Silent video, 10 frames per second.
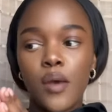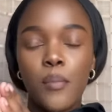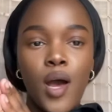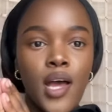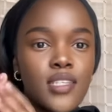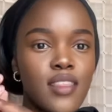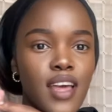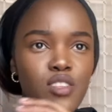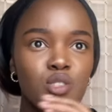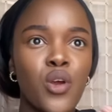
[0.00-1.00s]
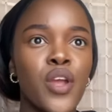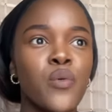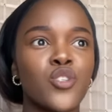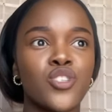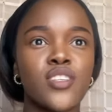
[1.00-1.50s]
But that story
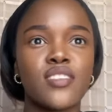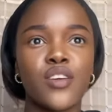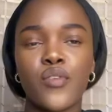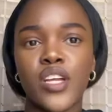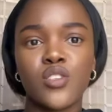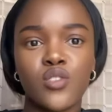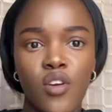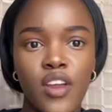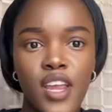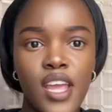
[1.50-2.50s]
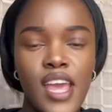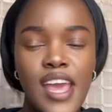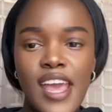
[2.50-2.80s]
was just a great story.